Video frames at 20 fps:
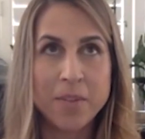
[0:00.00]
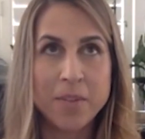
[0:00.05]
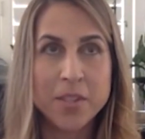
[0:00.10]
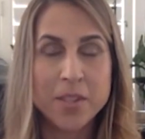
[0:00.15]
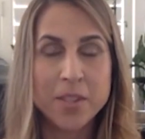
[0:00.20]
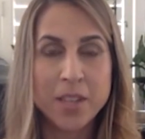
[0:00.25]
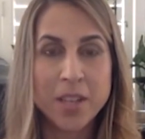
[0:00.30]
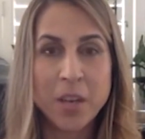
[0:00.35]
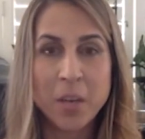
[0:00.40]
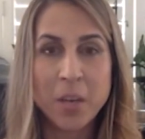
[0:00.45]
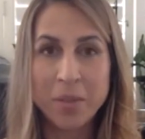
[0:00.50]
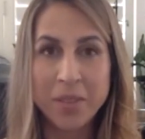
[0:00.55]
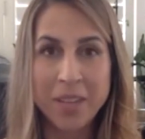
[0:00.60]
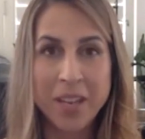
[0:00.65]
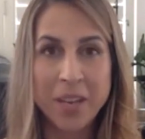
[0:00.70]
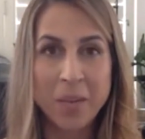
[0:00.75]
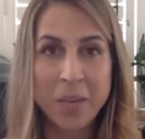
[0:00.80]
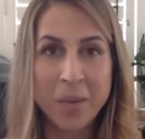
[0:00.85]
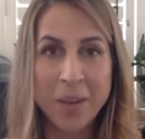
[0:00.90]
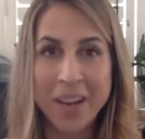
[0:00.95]

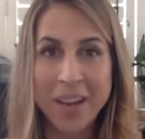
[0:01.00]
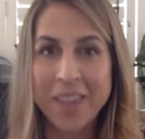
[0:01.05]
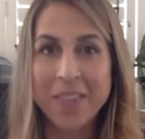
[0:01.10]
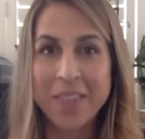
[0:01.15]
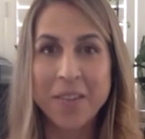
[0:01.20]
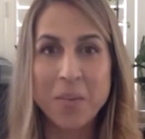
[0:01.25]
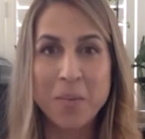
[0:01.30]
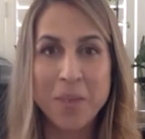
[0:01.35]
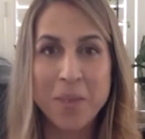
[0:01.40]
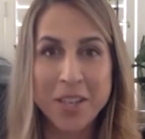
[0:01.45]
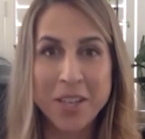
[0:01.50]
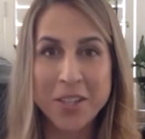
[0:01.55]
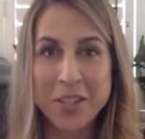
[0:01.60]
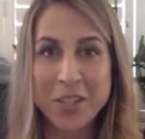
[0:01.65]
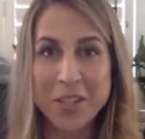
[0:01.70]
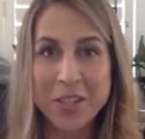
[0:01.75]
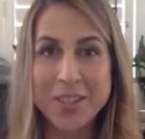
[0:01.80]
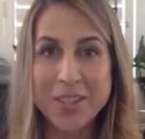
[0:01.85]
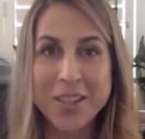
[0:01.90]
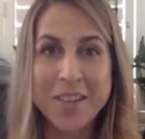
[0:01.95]
complete with
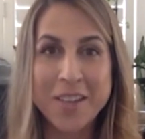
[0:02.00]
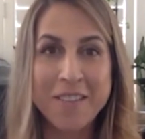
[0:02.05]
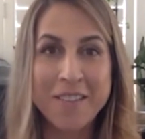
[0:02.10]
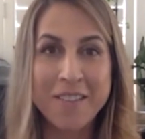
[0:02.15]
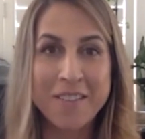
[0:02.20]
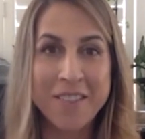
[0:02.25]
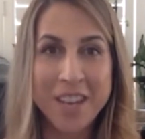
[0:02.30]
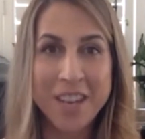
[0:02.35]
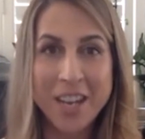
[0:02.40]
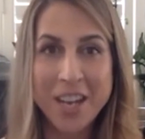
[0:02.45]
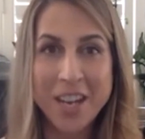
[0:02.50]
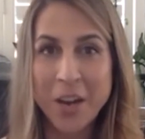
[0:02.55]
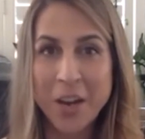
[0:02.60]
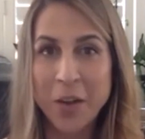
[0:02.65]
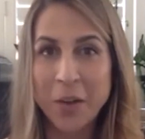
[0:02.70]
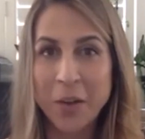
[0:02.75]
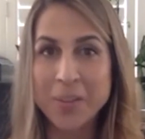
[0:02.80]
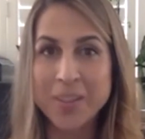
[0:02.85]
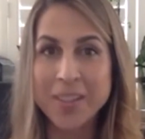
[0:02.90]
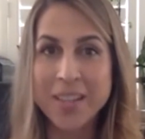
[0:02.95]
pictures,
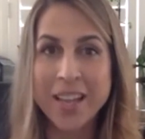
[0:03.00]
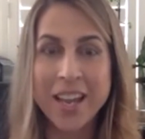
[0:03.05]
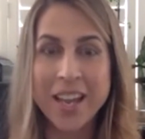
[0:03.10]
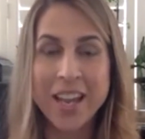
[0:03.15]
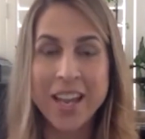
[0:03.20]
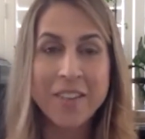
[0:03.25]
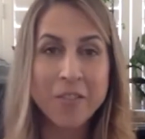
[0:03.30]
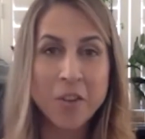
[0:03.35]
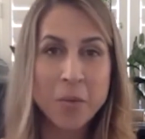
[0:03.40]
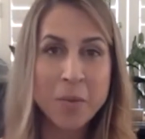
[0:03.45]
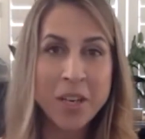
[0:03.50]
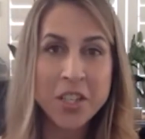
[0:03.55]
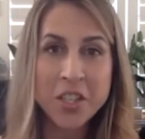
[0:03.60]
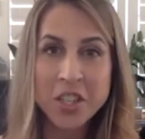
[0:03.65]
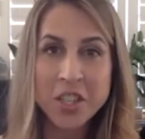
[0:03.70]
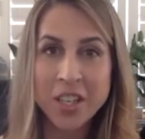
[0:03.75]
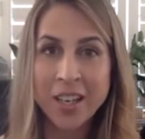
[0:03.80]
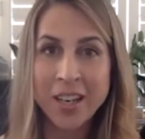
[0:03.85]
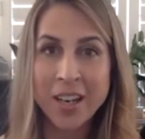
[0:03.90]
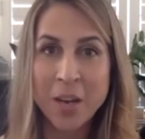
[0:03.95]
videos,
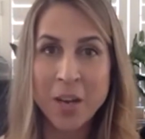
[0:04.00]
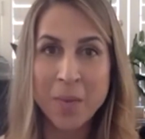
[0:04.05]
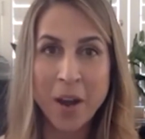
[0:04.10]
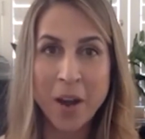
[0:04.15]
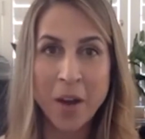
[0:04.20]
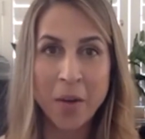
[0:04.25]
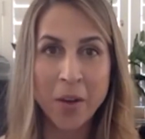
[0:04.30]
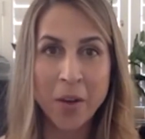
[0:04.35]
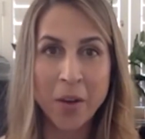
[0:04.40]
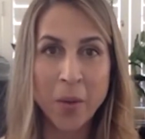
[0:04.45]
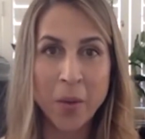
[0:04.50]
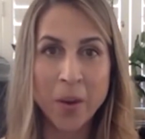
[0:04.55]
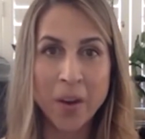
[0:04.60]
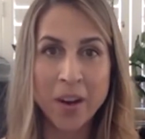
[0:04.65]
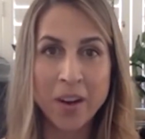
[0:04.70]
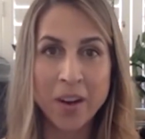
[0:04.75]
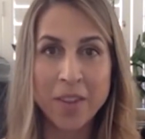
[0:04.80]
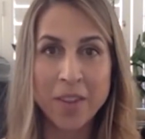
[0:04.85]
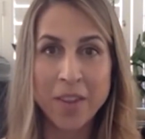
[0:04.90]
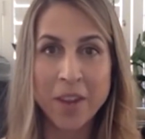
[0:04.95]
information about
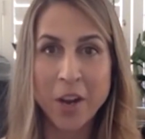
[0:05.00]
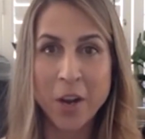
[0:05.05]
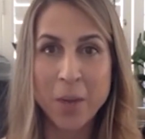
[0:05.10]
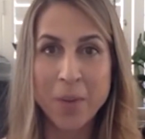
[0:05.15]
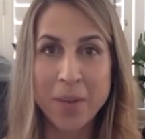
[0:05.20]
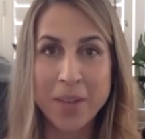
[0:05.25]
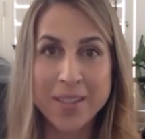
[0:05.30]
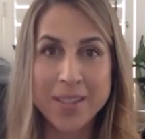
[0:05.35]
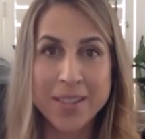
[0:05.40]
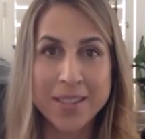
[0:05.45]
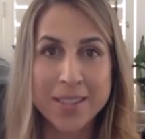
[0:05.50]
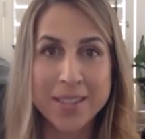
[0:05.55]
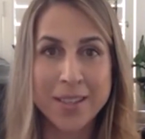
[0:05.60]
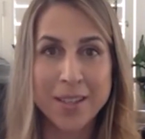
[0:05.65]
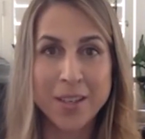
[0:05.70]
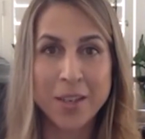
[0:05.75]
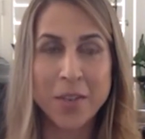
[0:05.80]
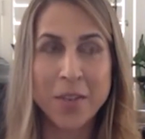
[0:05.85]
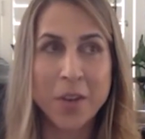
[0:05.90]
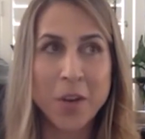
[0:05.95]
your therapist
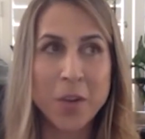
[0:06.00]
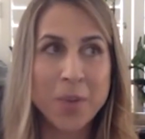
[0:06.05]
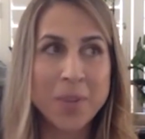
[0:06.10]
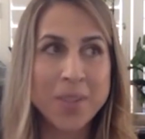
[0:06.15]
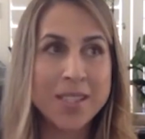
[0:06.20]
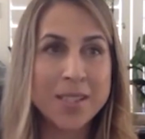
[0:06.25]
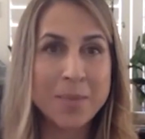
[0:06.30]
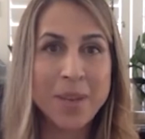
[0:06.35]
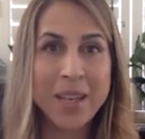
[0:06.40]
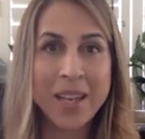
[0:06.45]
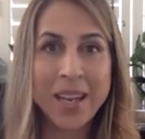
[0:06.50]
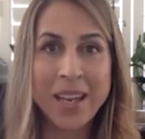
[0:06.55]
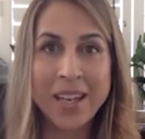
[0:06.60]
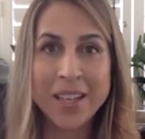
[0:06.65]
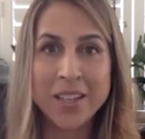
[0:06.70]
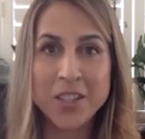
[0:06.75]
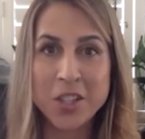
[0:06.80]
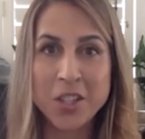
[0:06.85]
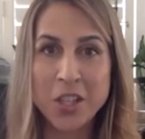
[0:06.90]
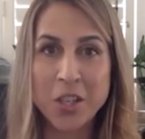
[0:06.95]

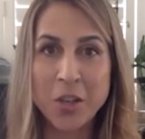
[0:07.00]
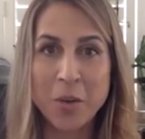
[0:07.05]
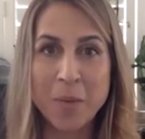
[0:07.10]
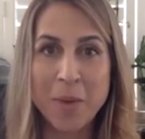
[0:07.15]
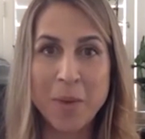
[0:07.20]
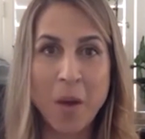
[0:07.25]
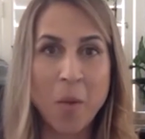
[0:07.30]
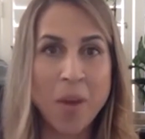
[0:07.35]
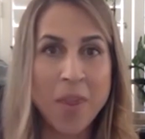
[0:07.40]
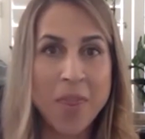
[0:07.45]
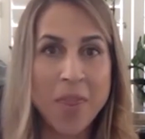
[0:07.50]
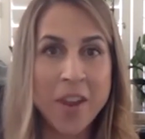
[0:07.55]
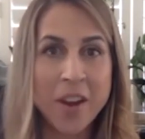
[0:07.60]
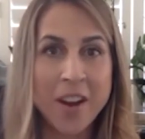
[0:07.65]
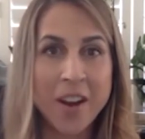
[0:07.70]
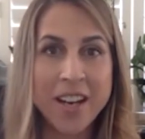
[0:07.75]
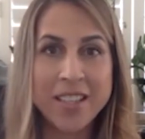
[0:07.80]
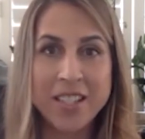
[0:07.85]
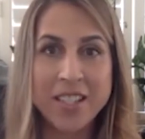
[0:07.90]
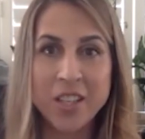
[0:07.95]
speaking to you about what
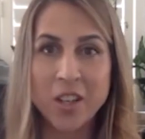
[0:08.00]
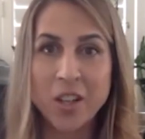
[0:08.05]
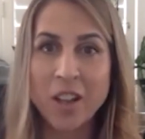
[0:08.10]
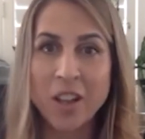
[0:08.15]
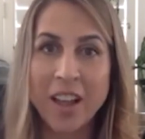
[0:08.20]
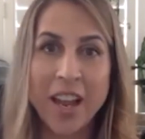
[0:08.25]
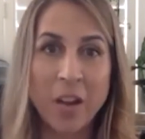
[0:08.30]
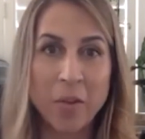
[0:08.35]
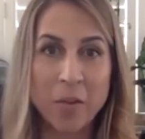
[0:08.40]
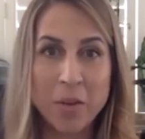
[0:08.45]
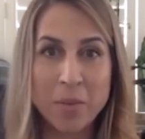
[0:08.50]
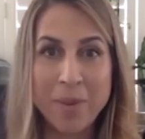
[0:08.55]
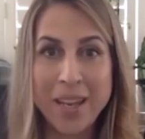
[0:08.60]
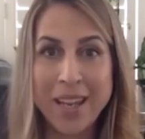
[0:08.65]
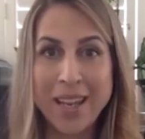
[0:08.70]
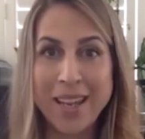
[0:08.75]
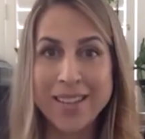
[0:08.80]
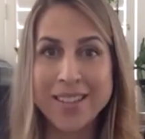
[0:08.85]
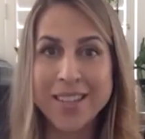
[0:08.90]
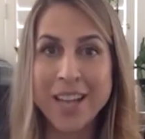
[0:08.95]
their ideal client would
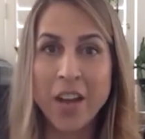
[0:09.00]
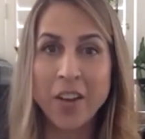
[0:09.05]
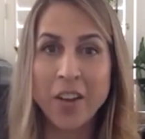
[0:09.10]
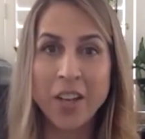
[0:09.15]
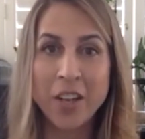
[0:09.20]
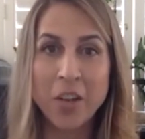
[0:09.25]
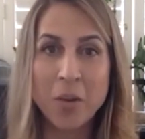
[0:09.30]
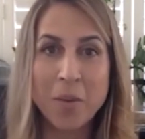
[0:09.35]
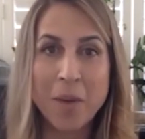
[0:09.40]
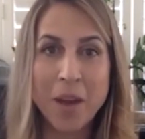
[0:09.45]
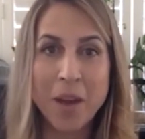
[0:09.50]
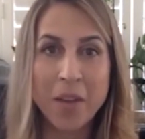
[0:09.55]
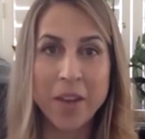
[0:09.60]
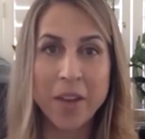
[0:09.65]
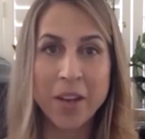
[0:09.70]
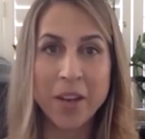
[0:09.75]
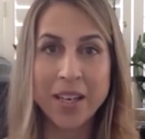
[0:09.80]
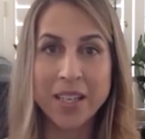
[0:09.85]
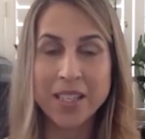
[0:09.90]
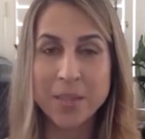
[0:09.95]
be, telling you about
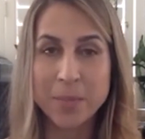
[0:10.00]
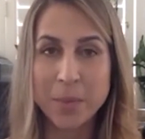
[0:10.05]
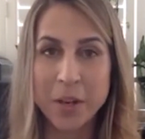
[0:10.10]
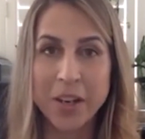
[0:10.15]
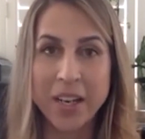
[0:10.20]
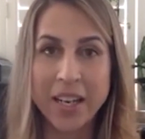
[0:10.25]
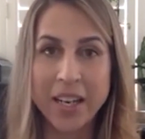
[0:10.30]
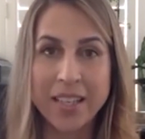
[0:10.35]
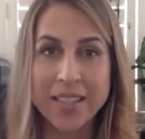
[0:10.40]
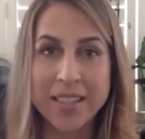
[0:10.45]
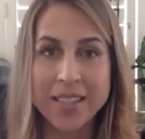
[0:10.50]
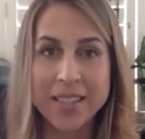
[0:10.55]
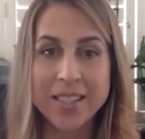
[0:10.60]
their experience.